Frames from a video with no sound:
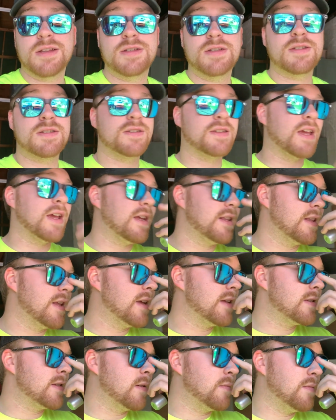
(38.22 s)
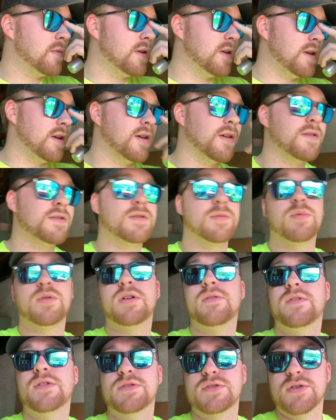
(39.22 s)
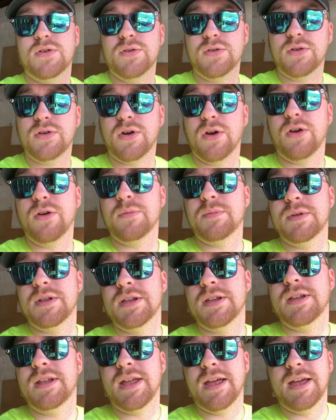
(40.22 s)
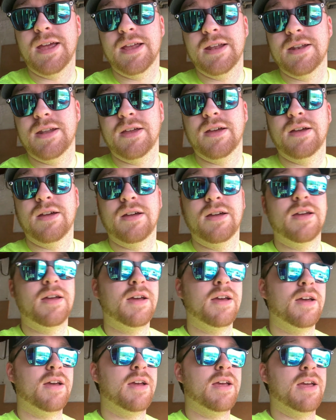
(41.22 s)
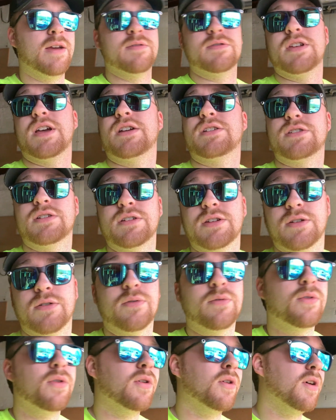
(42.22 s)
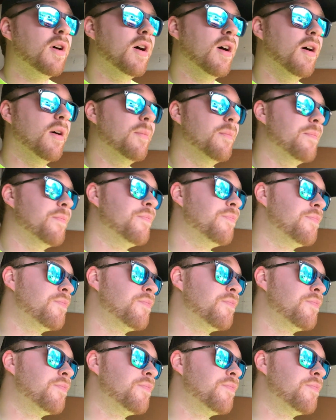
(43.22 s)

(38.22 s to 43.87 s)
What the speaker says: just saying that somebody else, the previous owner, curbed it and it was actually you. Well,